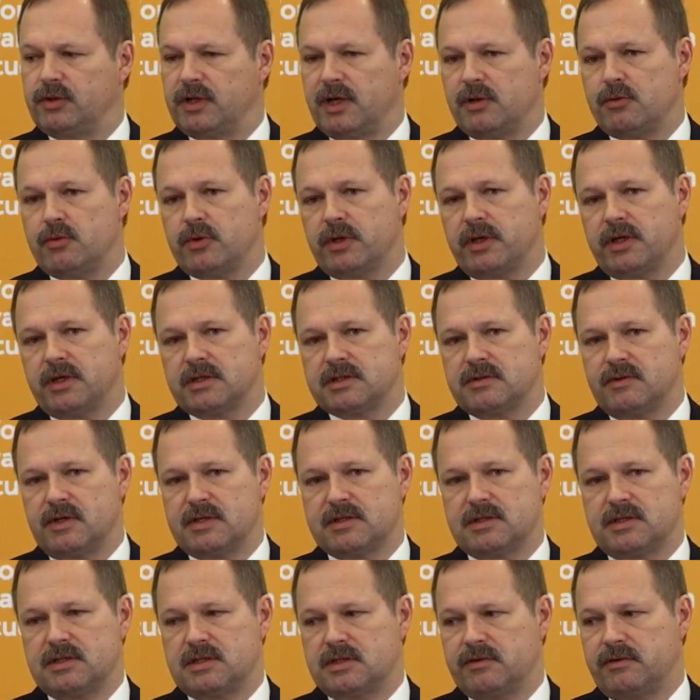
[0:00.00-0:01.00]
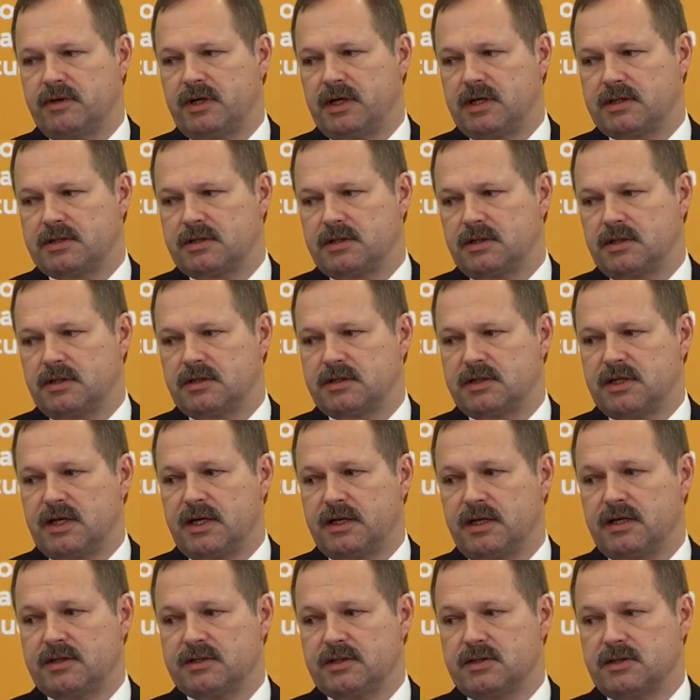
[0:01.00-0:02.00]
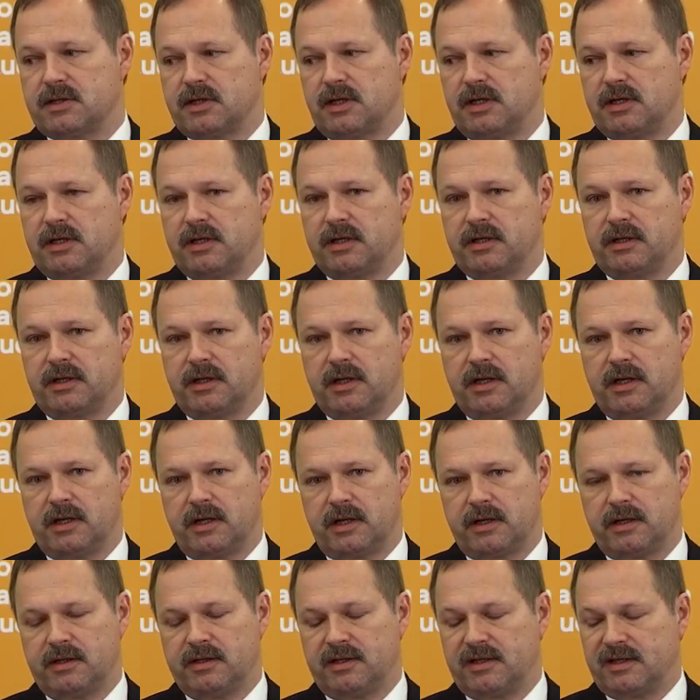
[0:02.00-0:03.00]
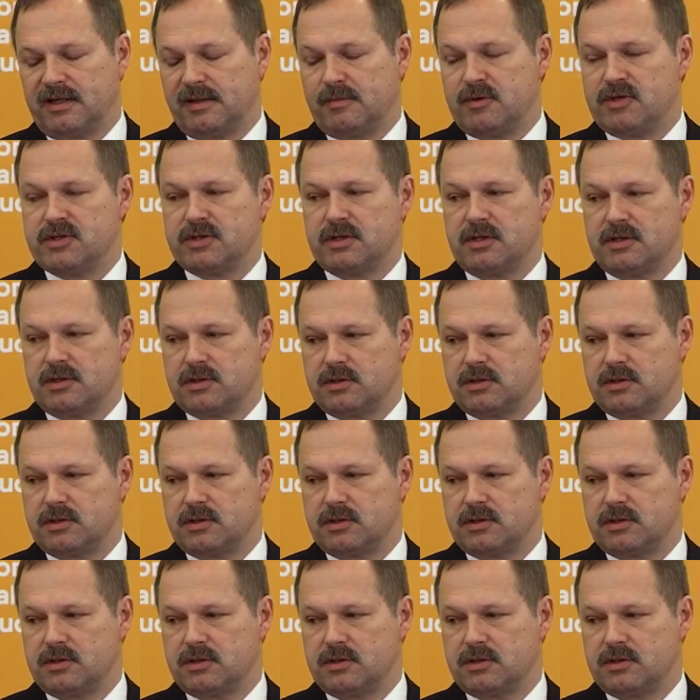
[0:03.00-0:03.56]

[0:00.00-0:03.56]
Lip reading: institute, and it's part of